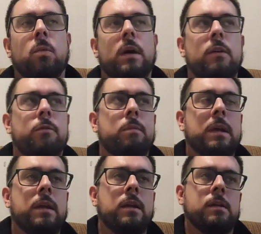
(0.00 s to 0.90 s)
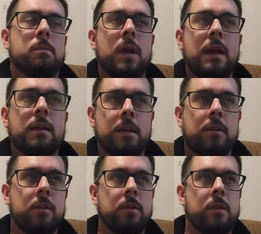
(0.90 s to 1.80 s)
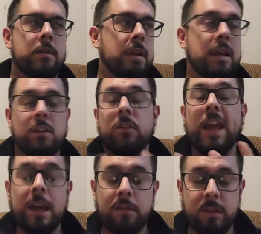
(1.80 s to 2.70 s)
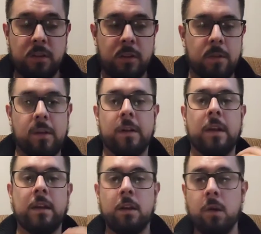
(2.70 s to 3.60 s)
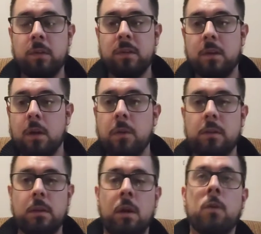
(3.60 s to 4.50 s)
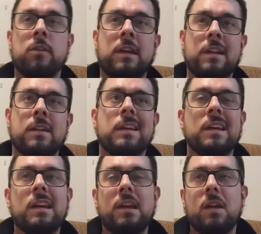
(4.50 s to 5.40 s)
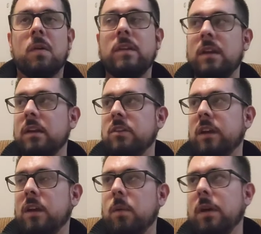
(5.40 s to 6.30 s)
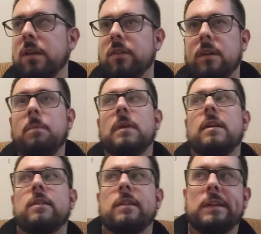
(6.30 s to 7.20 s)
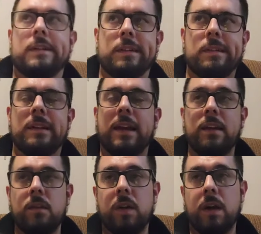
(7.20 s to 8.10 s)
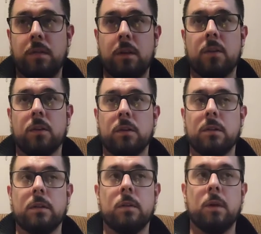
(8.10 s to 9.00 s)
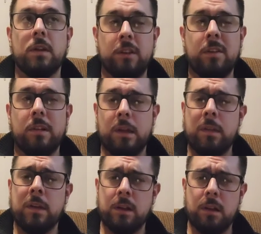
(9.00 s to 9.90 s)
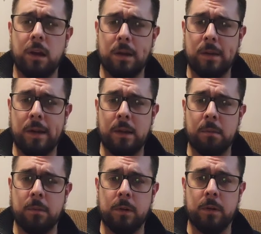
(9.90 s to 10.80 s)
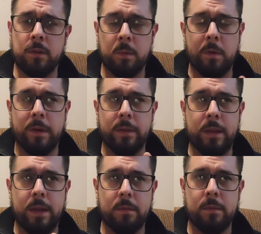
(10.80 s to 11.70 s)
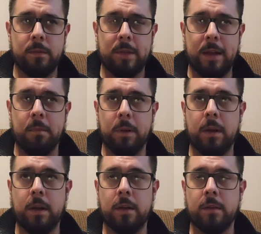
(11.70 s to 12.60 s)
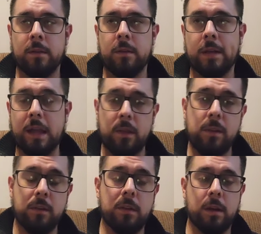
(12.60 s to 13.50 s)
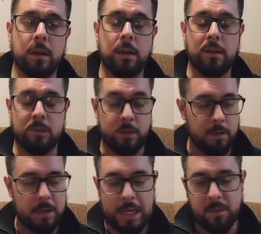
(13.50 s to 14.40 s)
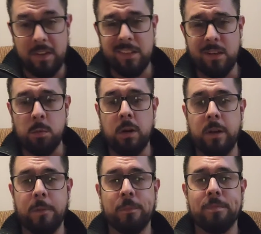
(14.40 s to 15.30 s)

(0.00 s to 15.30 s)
wife being pregnant so that they can just have the children. And it goes and goes and goes. And one day Jack wakes up and he's like 95 years old, which is living a long time for someone in that time period. So I guess he's lucky he's still alive at this point.